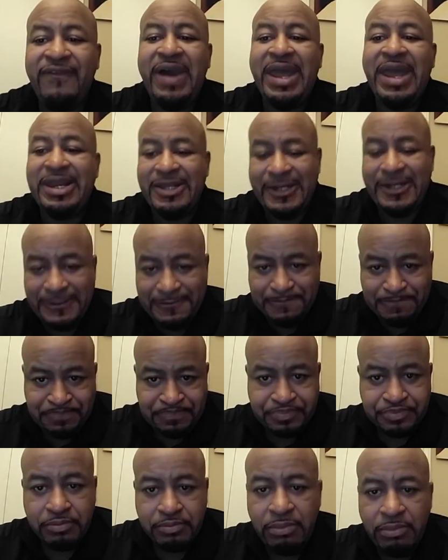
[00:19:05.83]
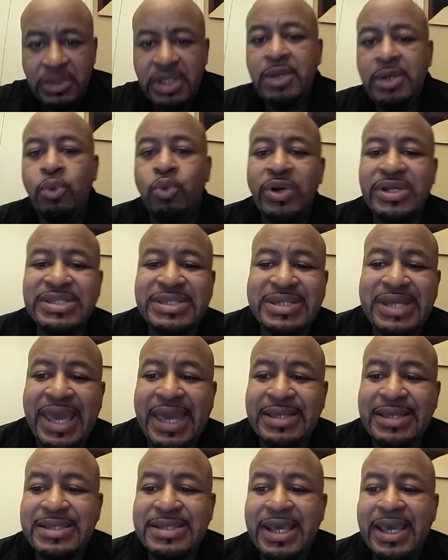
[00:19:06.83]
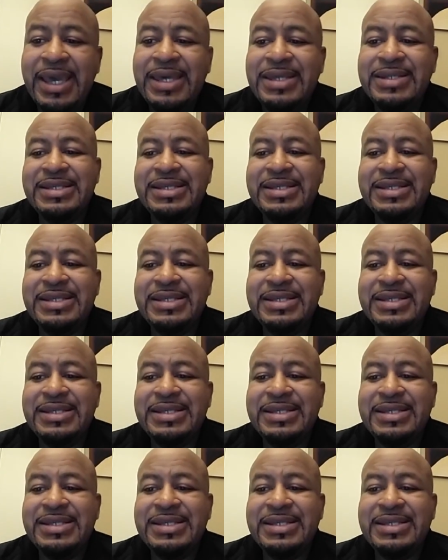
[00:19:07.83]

Finally. What's next?